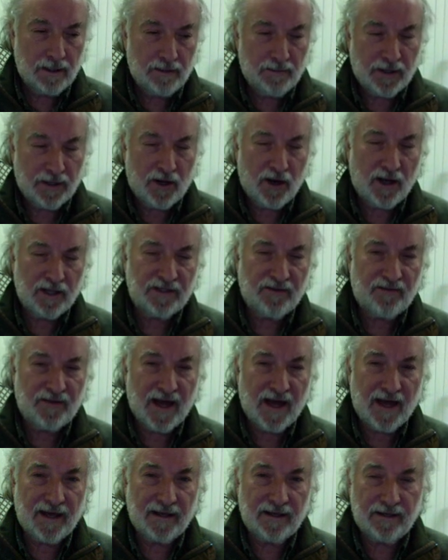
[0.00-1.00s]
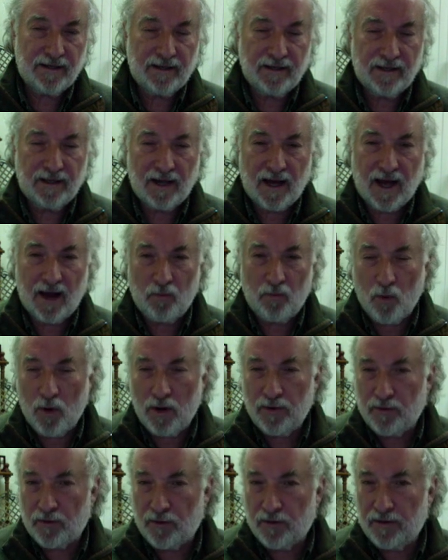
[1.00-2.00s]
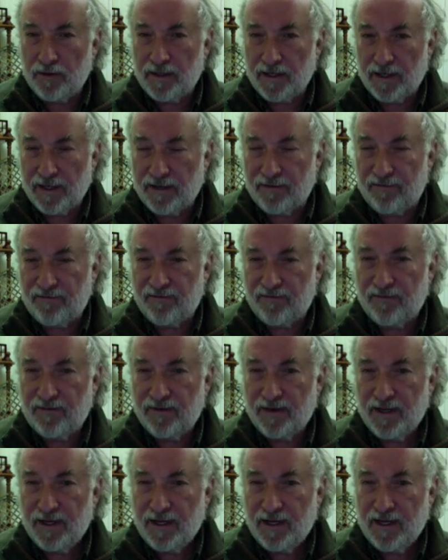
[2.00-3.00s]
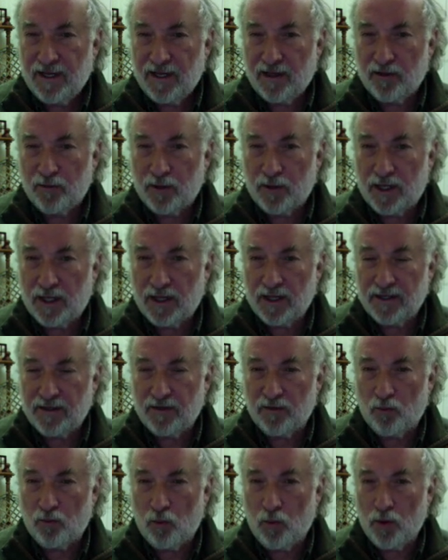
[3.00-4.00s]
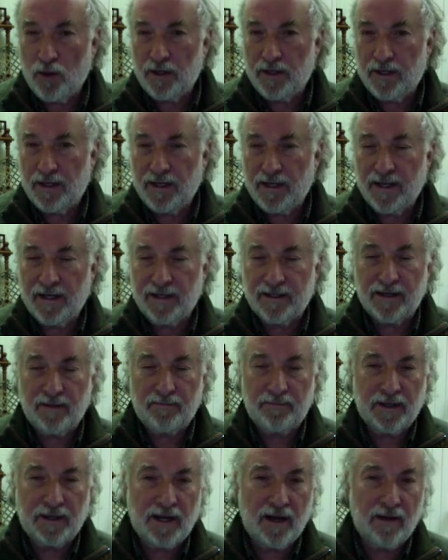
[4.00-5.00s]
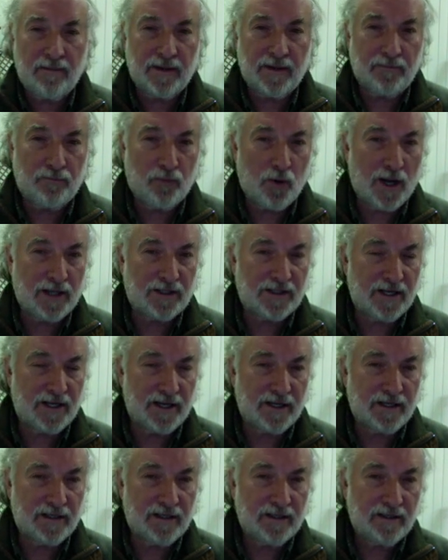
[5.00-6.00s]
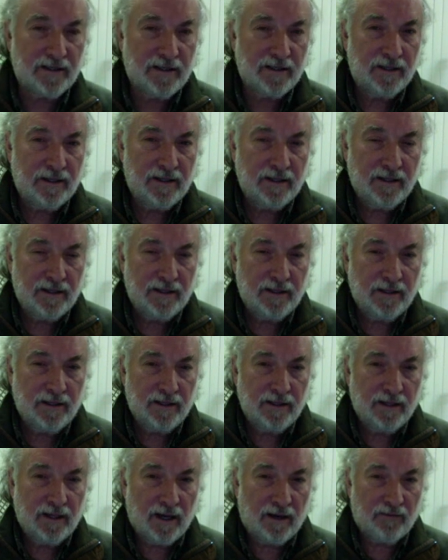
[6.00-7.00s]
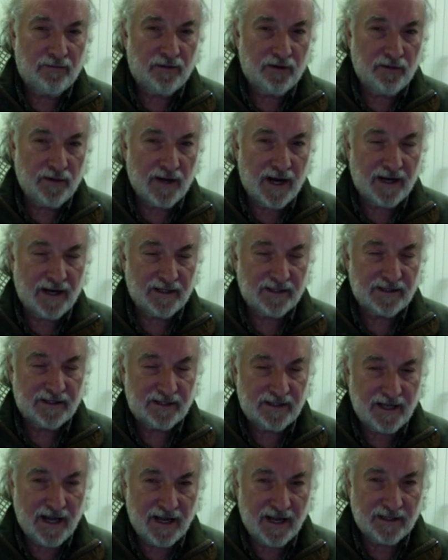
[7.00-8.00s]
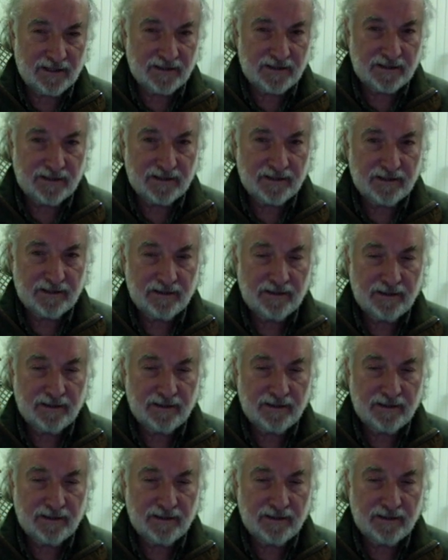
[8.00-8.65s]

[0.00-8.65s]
Because of that, I wondered if Hillary Clinton would end up becoming president of the United States.